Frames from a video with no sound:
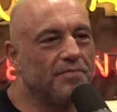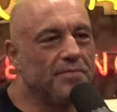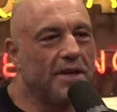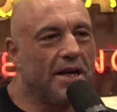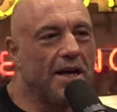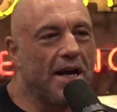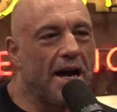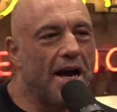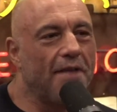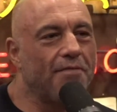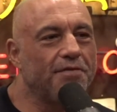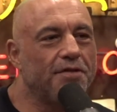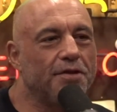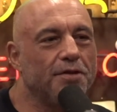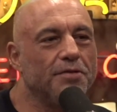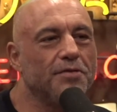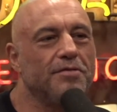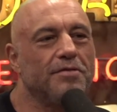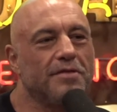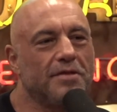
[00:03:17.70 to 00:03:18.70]
They have
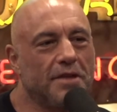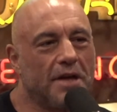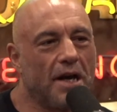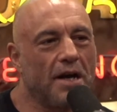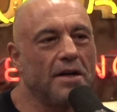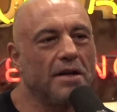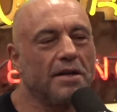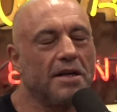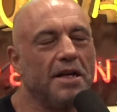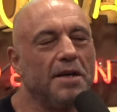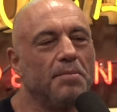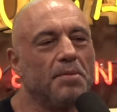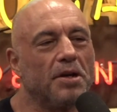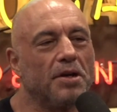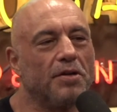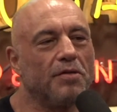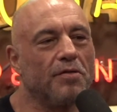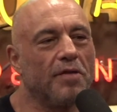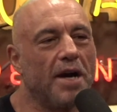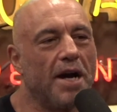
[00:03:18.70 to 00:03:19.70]
to kind of keep it
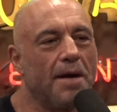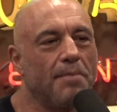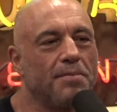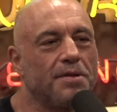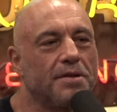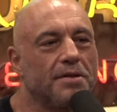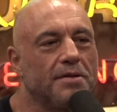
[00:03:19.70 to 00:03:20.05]
under wraps.